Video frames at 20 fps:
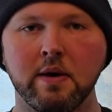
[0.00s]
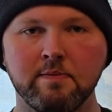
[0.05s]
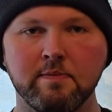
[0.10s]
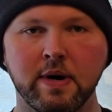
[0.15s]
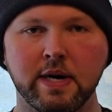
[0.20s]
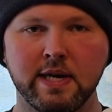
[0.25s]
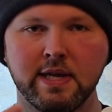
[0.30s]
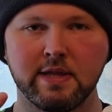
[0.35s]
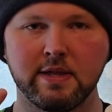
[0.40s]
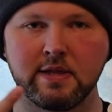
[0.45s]

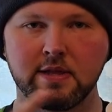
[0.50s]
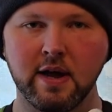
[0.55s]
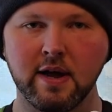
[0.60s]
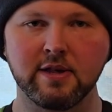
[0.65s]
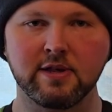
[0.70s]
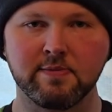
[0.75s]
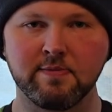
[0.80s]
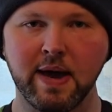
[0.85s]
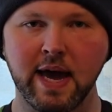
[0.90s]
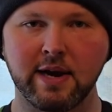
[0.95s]
but it
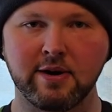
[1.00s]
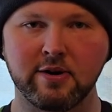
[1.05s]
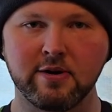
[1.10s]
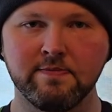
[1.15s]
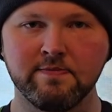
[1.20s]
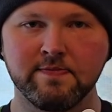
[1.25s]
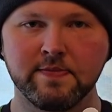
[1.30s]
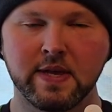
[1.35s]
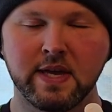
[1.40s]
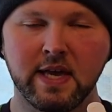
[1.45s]
does matter
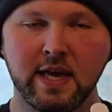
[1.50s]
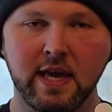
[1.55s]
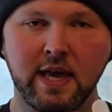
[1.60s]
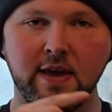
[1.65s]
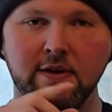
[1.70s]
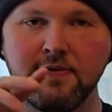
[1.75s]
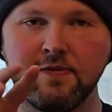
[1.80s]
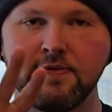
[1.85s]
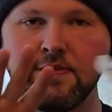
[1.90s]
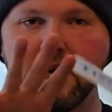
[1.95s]

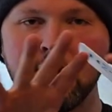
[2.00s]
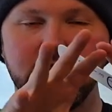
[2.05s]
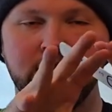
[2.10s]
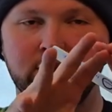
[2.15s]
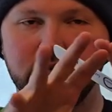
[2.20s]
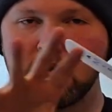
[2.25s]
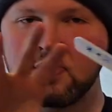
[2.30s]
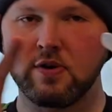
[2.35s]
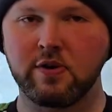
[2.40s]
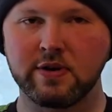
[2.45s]
if
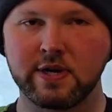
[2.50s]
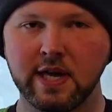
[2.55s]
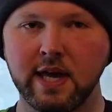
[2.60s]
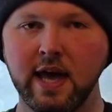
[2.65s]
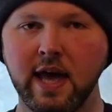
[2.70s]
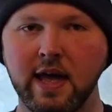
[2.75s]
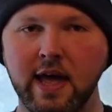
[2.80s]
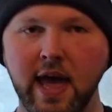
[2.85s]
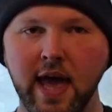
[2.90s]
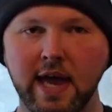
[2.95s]
you start to
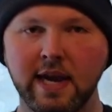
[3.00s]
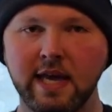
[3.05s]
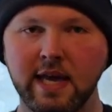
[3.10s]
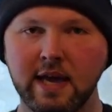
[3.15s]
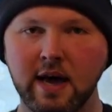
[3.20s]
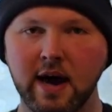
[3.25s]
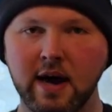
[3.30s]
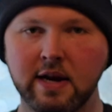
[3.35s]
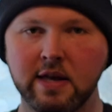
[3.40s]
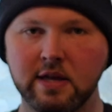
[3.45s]
get any
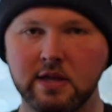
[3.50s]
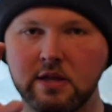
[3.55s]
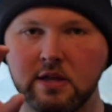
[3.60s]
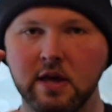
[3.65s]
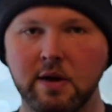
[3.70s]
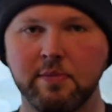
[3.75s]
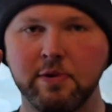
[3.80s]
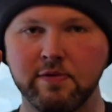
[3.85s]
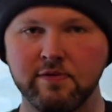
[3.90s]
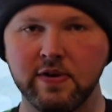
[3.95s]
kind of
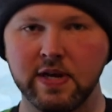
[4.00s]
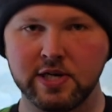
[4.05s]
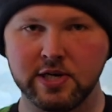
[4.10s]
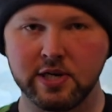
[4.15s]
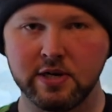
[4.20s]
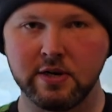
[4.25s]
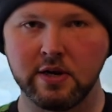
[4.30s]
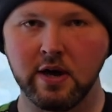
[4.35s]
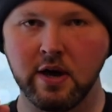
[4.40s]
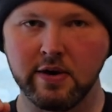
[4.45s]
double
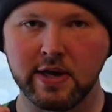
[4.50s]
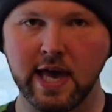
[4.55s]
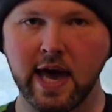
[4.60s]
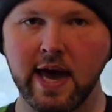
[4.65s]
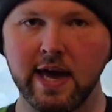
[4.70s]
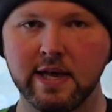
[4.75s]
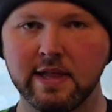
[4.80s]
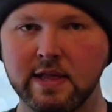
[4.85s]
vision, okay?